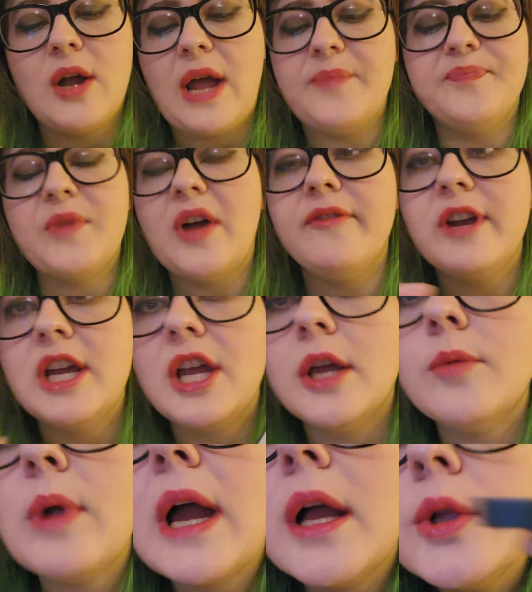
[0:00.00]
Okay, not very good,
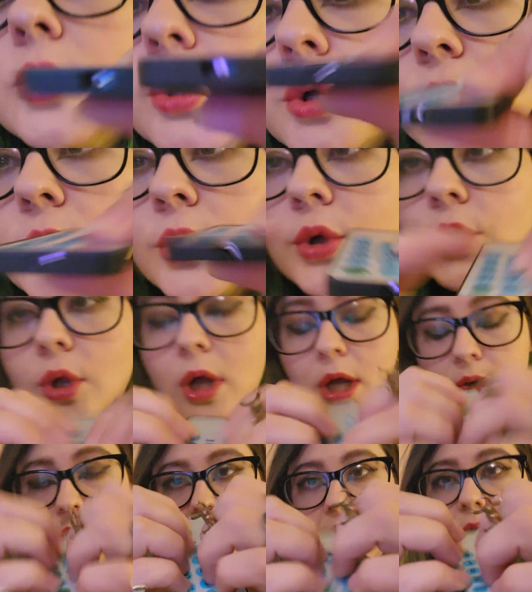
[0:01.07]
right?
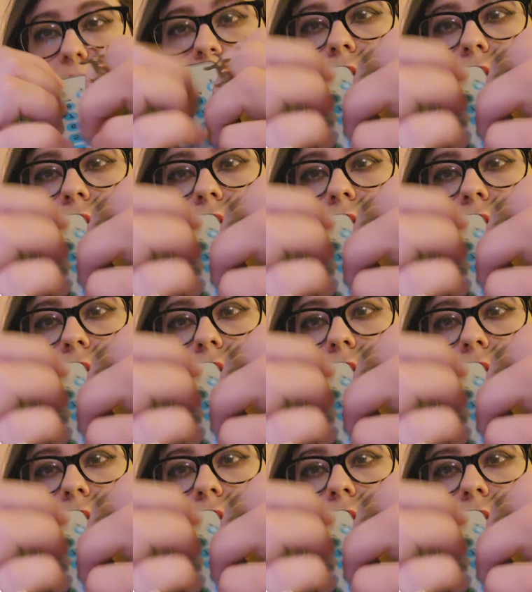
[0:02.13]
Okay.